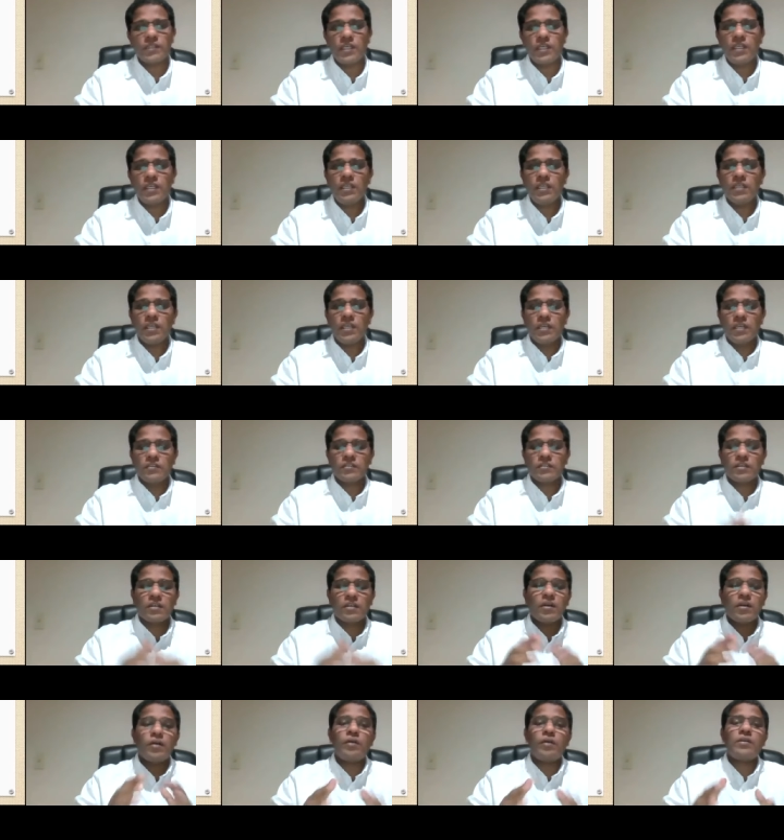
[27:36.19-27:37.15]
okay? So
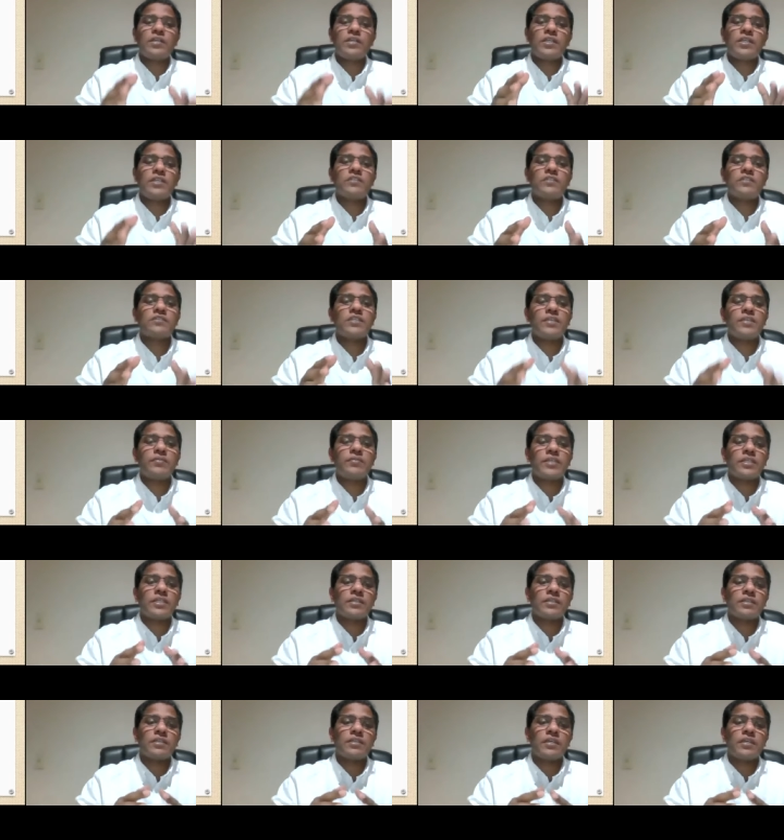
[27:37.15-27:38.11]
God is
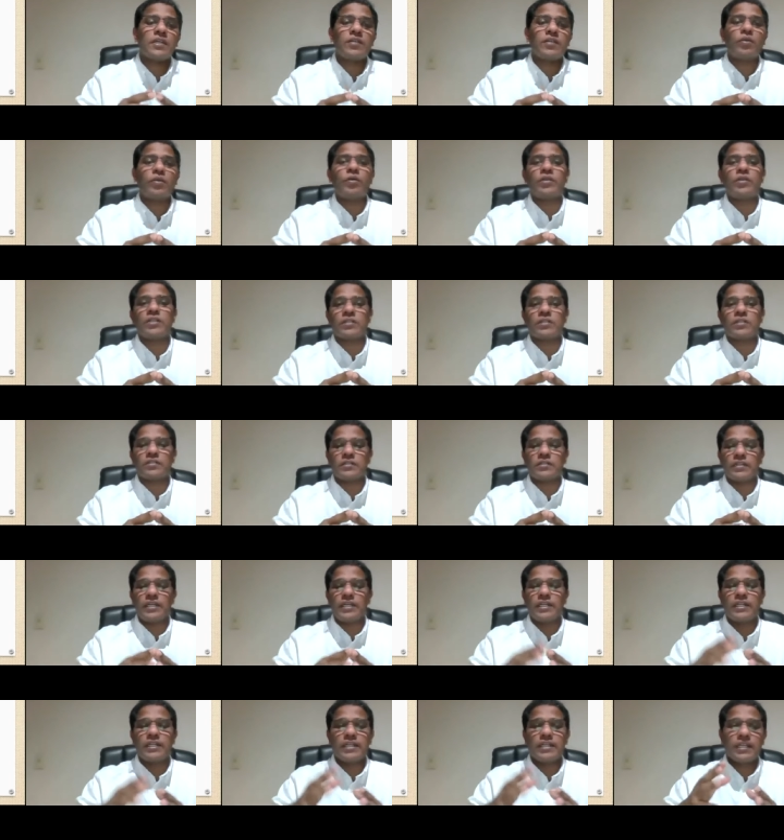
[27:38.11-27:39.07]
giving an order
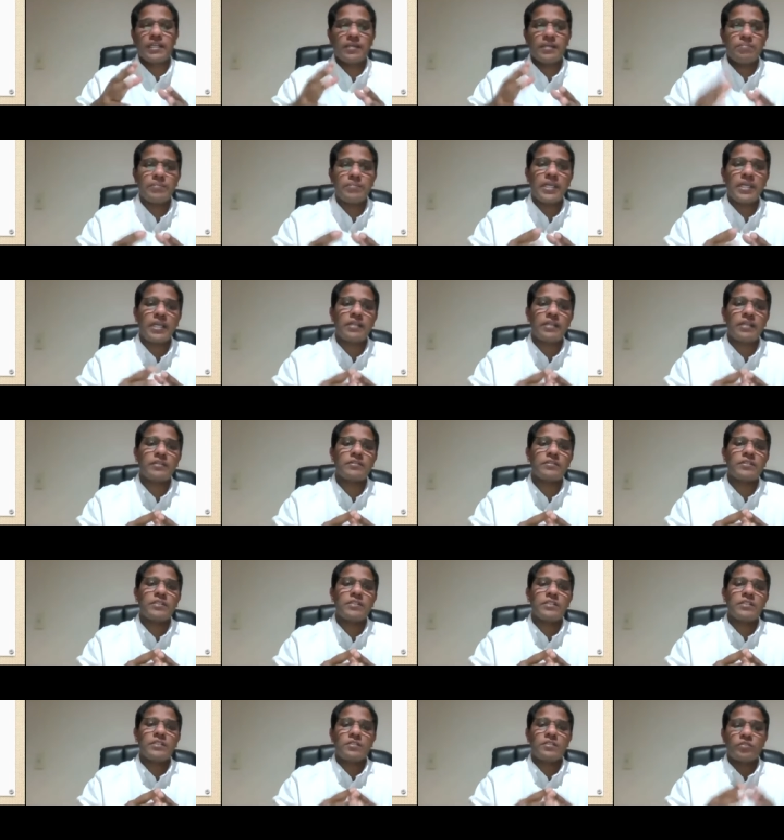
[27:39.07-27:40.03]
and a command
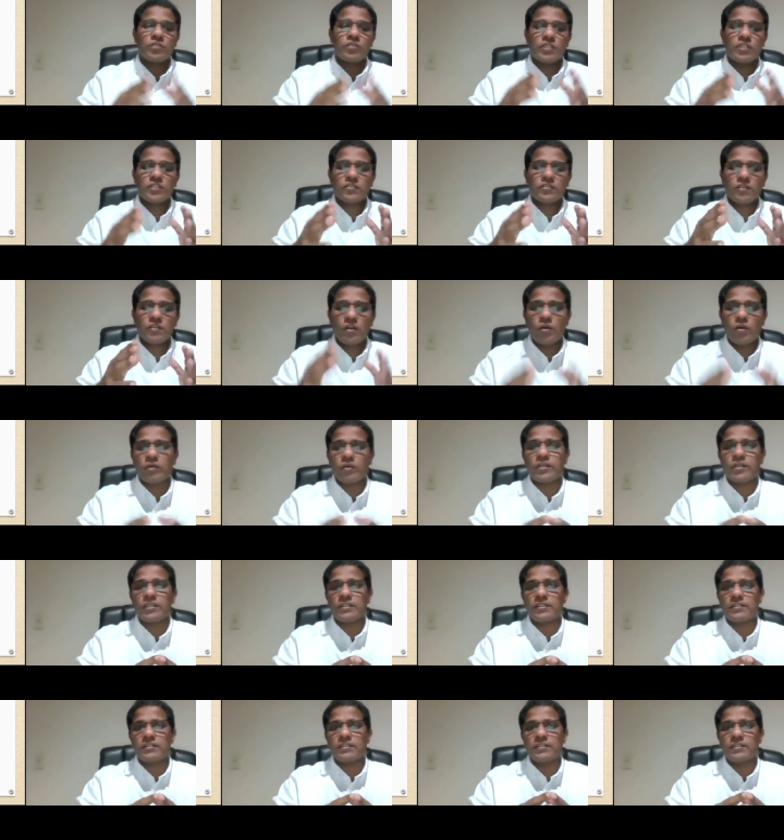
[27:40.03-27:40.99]
to this
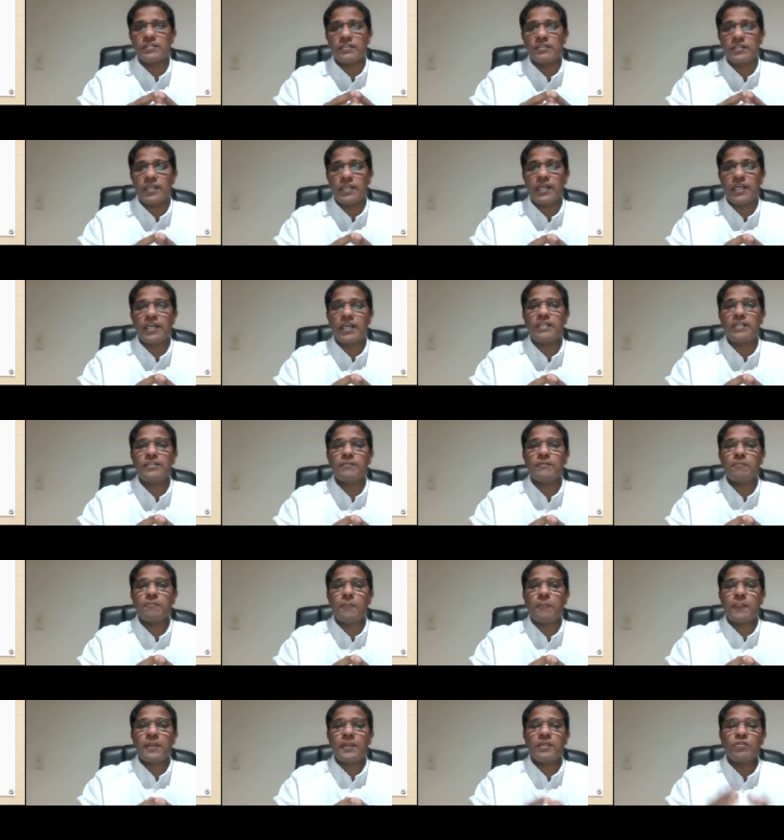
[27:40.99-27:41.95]
locust that
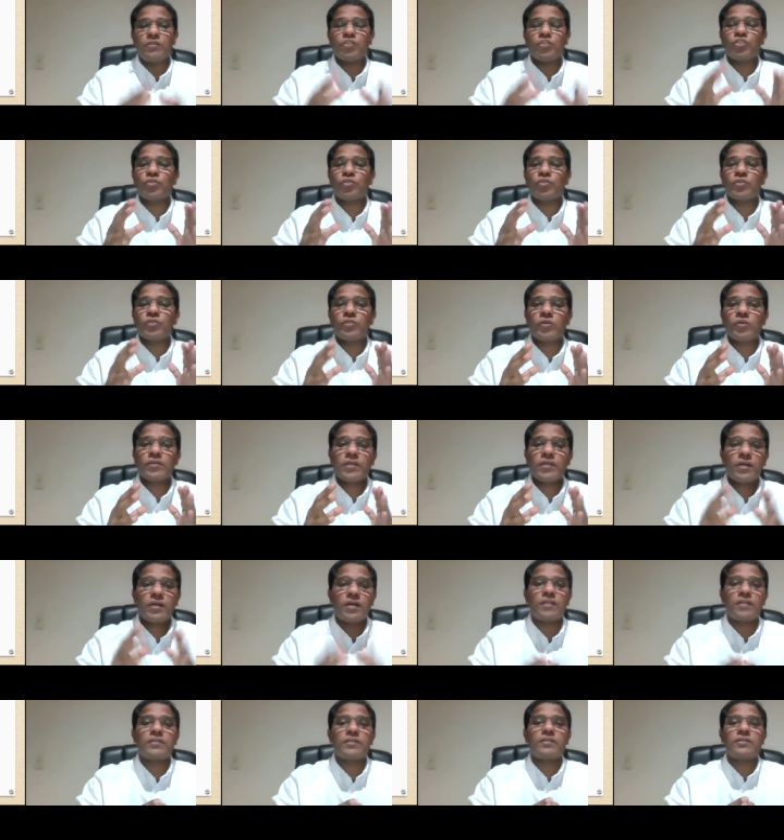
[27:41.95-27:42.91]
you should not
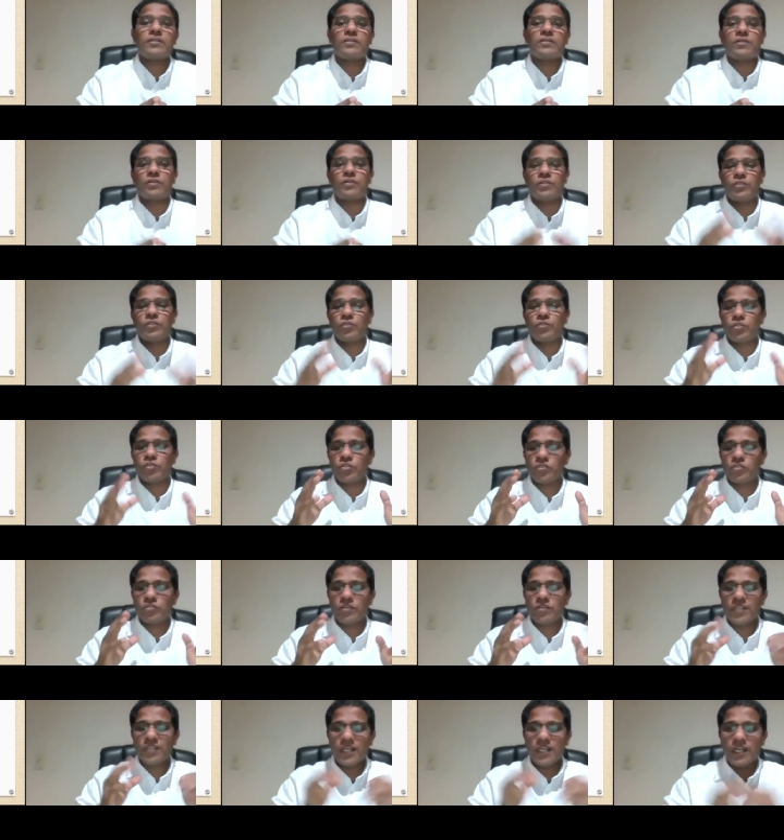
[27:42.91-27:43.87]
hurt or you should
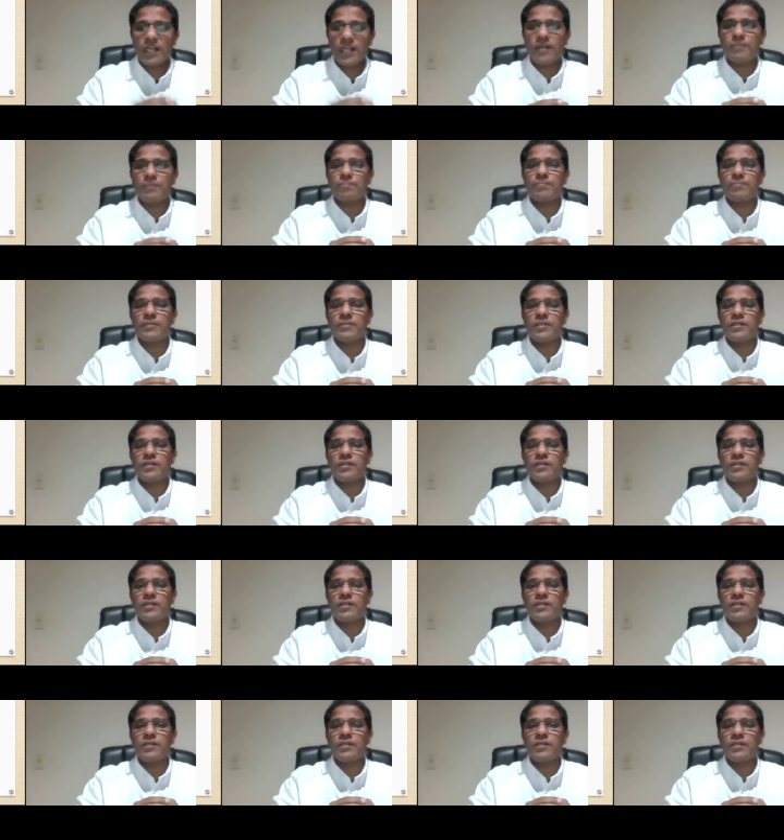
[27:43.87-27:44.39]
not harm